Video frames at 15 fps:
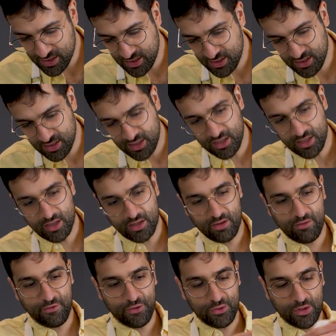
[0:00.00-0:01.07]
is the
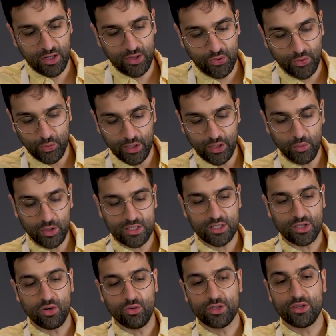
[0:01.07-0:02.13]
food coloring really wants to
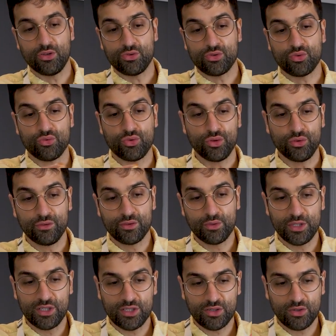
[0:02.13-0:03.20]
go into those grooves
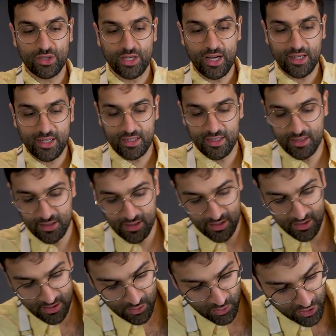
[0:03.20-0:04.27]
we just created.
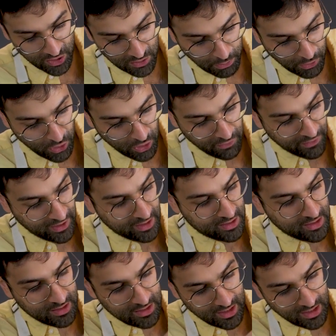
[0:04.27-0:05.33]
which is perfect
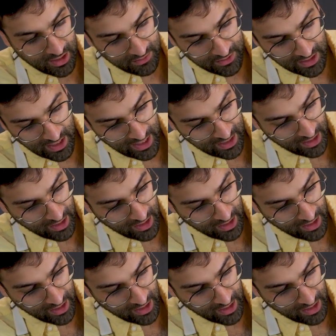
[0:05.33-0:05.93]
because it gives that